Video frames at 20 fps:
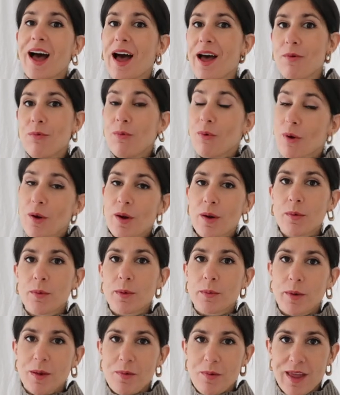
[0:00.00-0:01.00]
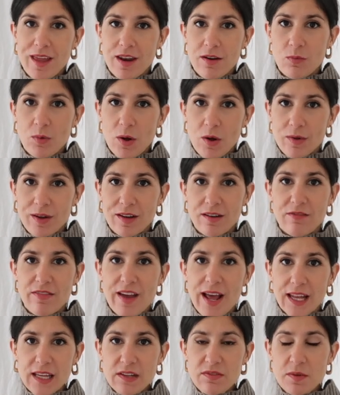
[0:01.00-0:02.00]
I wore it when we were in Wolgan
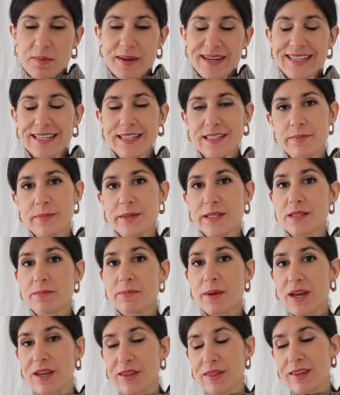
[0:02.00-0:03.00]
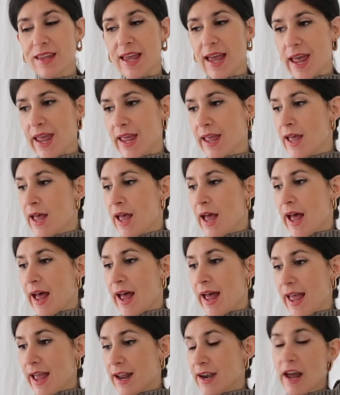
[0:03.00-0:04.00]
Valley for my husband's birthday,
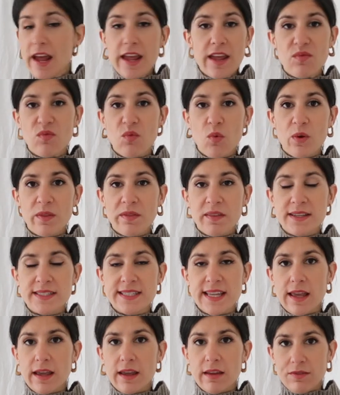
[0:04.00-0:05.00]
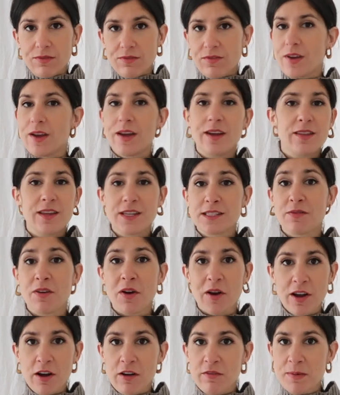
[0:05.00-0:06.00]
and I have worn this
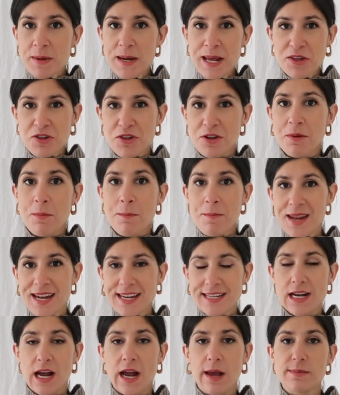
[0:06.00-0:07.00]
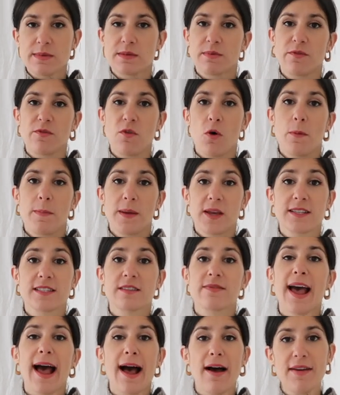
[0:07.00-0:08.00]
very combination many times before because
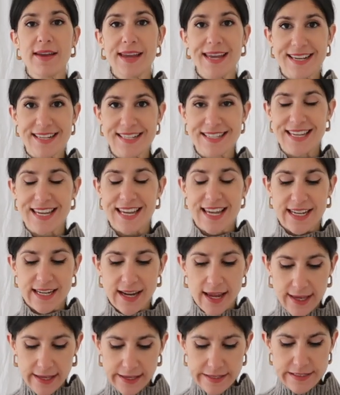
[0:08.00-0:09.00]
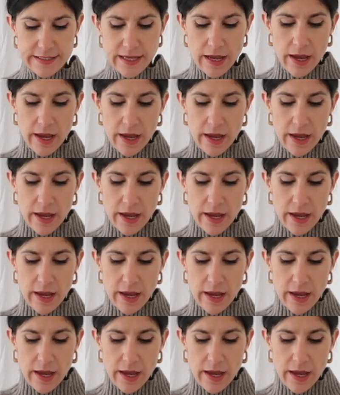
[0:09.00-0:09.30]
of how easy it is.